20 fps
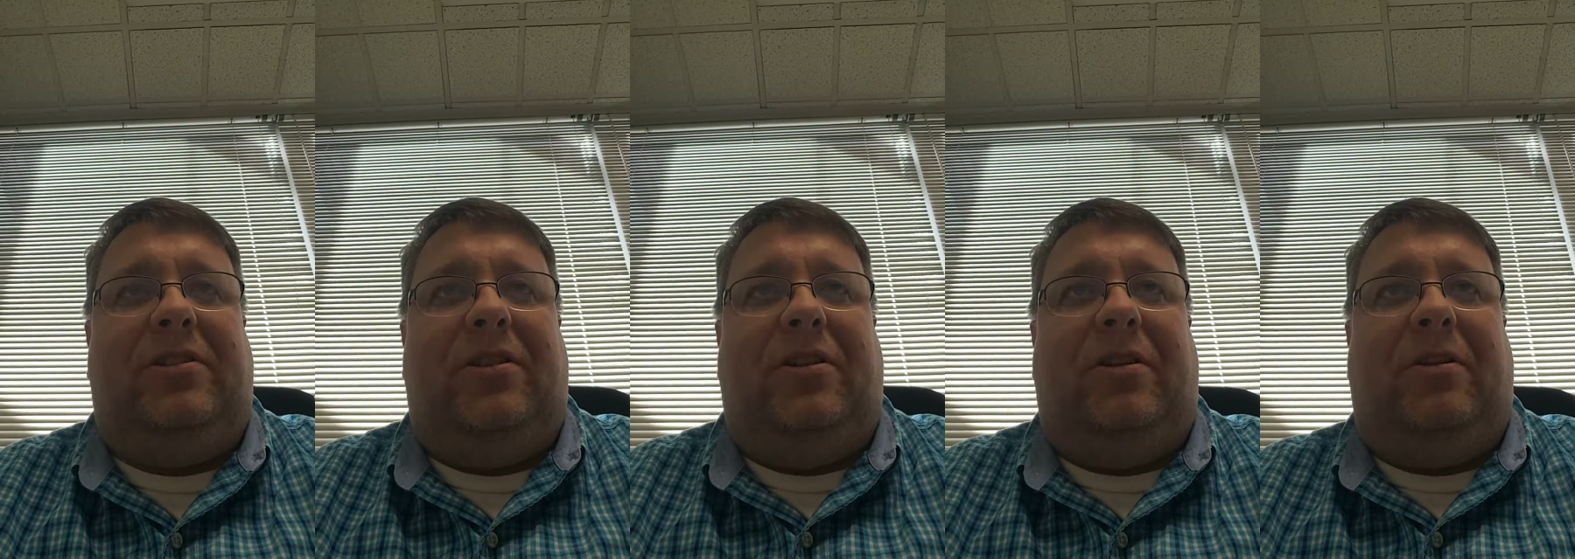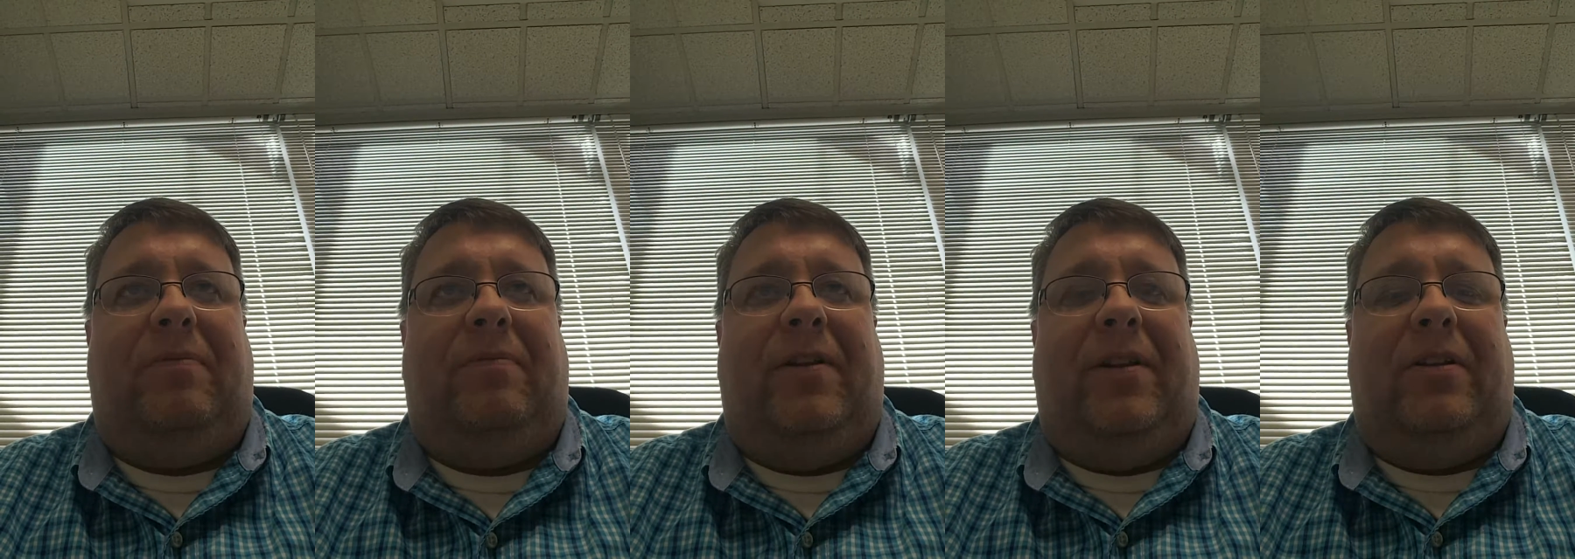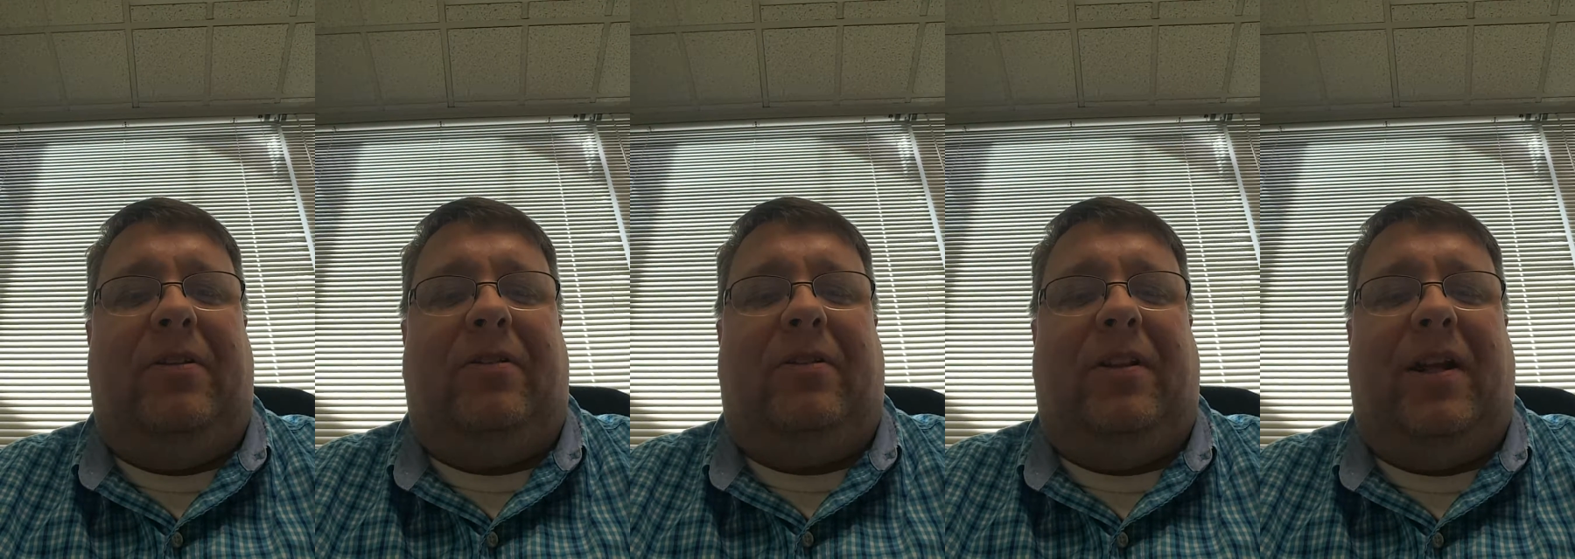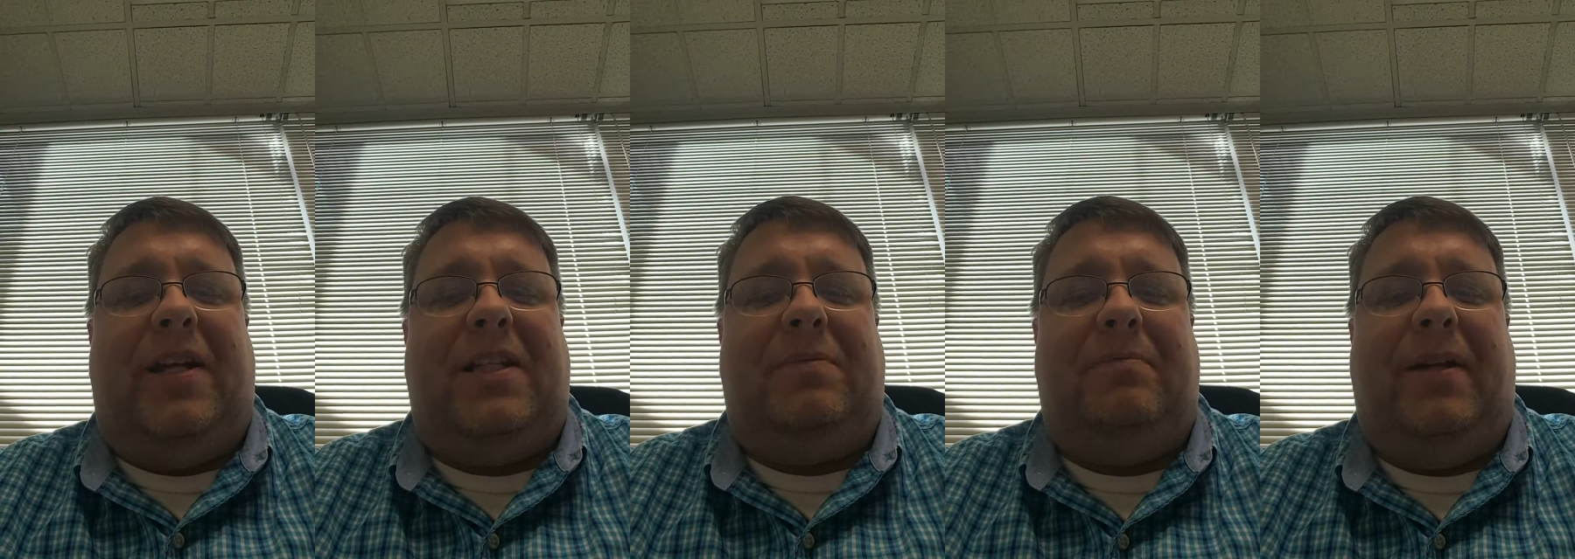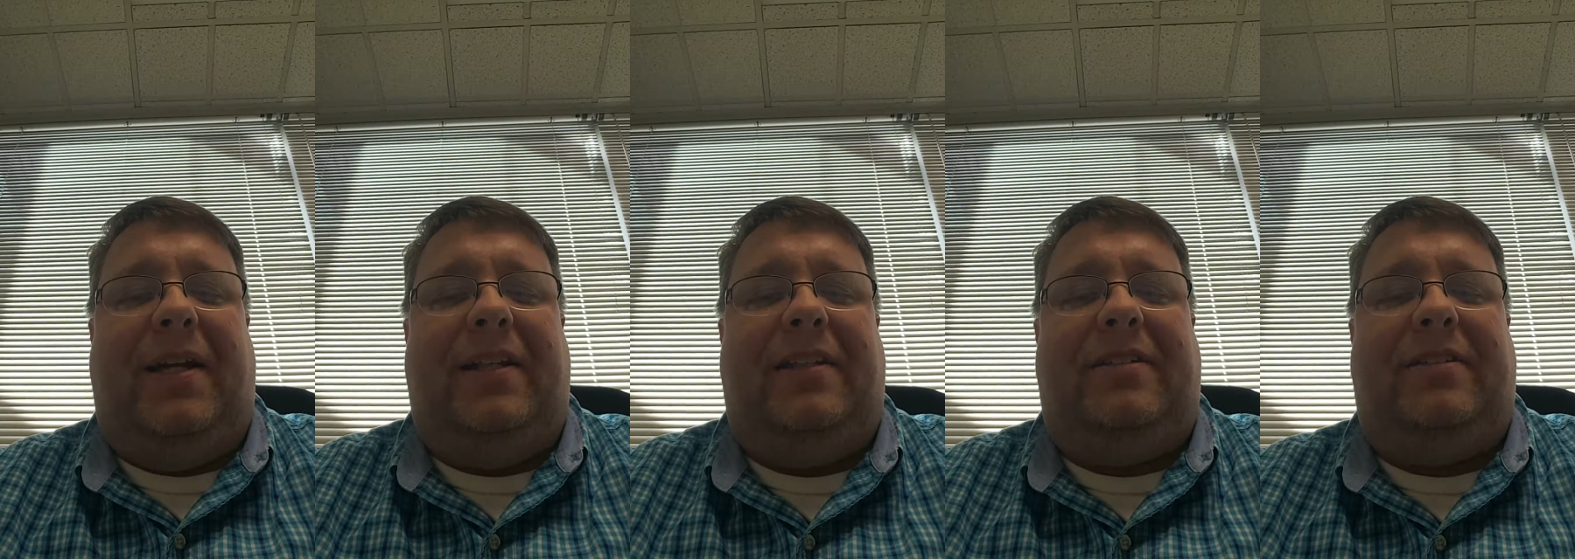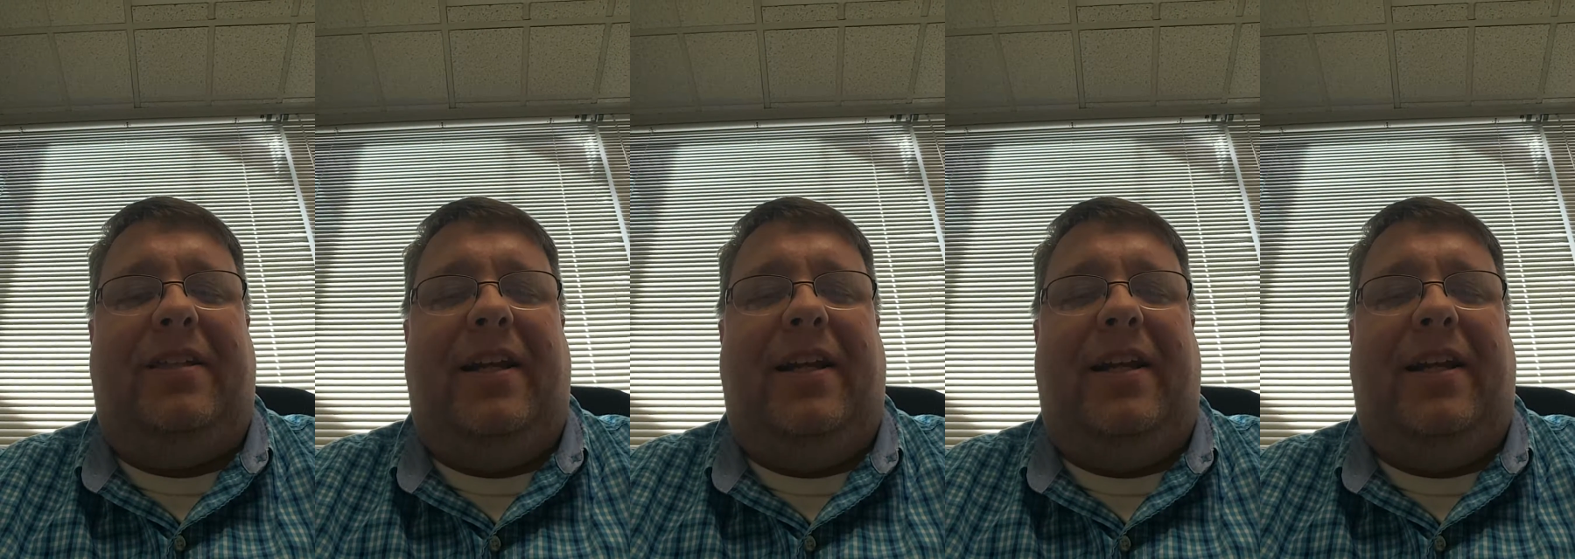to your fellow classmates.